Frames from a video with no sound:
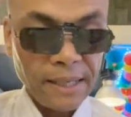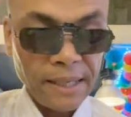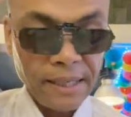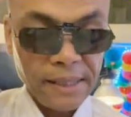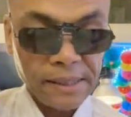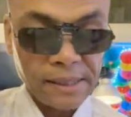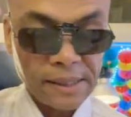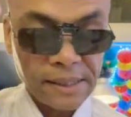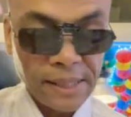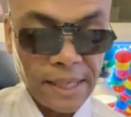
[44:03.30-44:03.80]

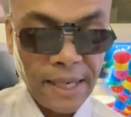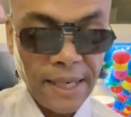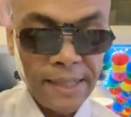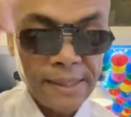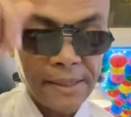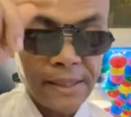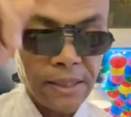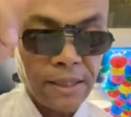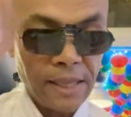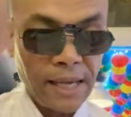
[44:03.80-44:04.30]
is
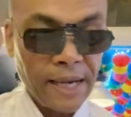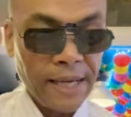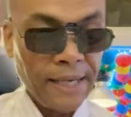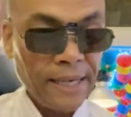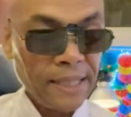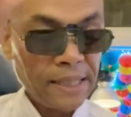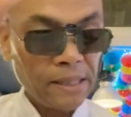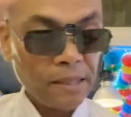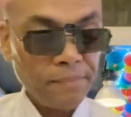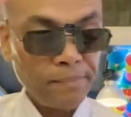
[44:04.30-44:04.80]
said to lie
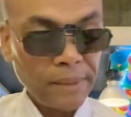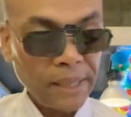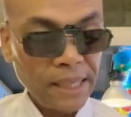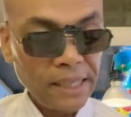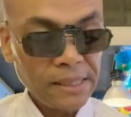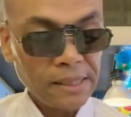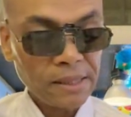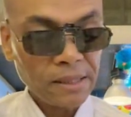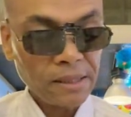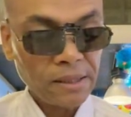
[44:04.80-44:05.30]
at the
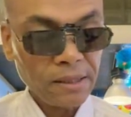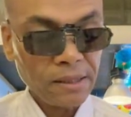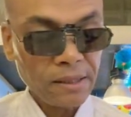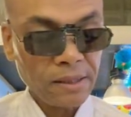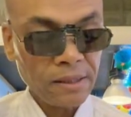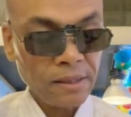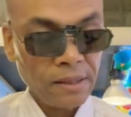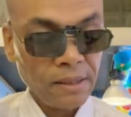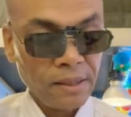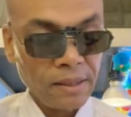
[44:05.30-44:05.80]
base
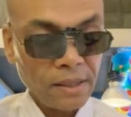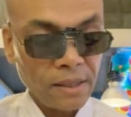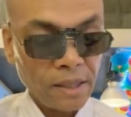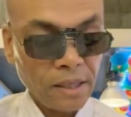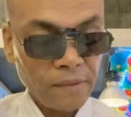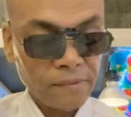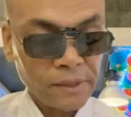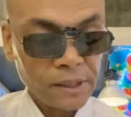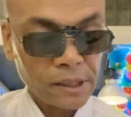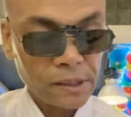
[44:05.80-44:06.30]

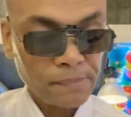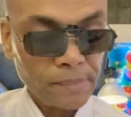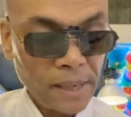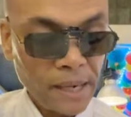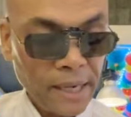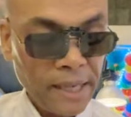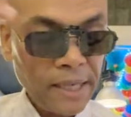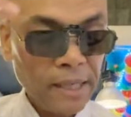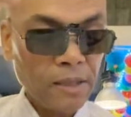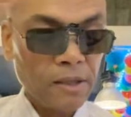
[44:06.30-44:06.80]
of the
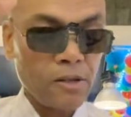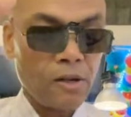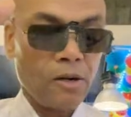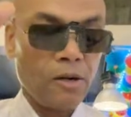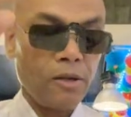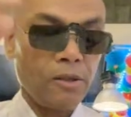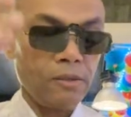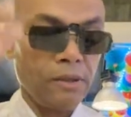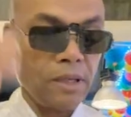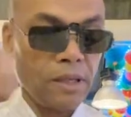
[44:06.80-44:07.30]
spine,
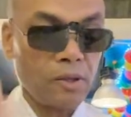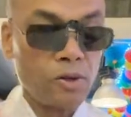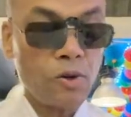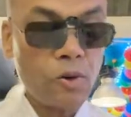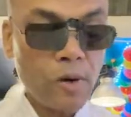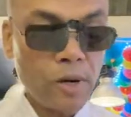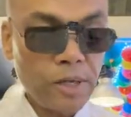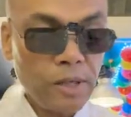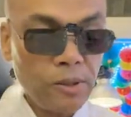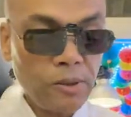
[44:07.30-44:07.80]

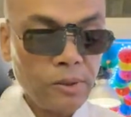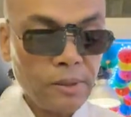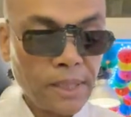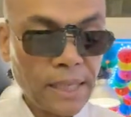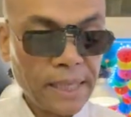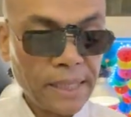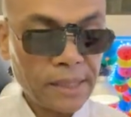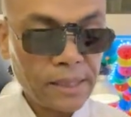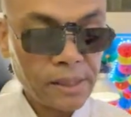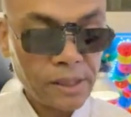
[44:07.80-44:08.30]
coiled
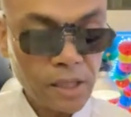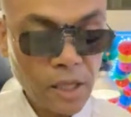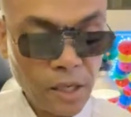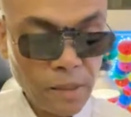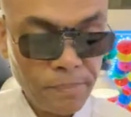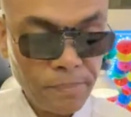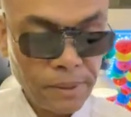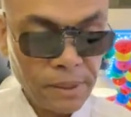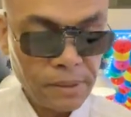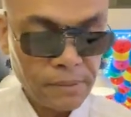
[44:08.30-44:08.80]
like a
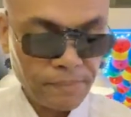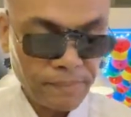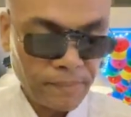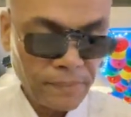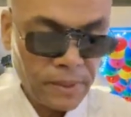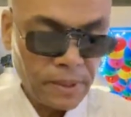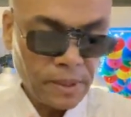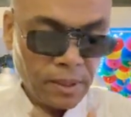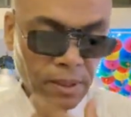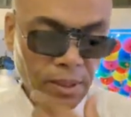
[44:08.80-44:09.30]
serpent.
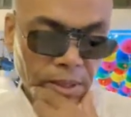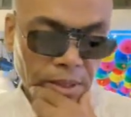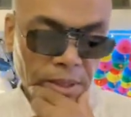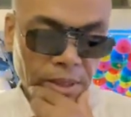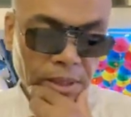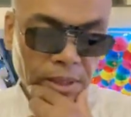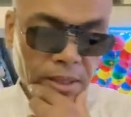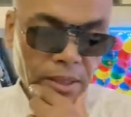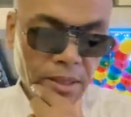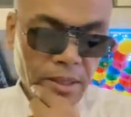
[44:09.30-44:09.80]

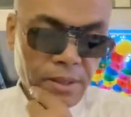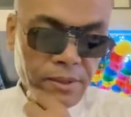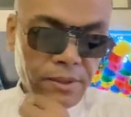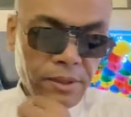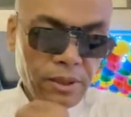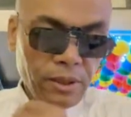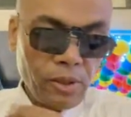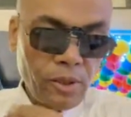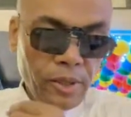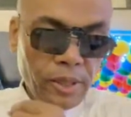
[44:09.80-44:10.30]

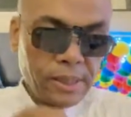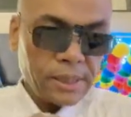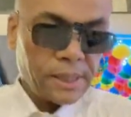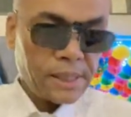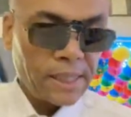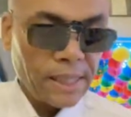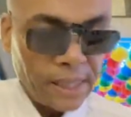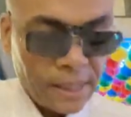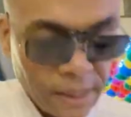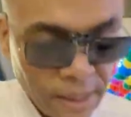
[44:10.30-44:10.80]
The Lord
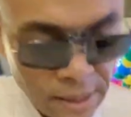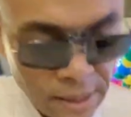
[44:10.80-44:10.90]
said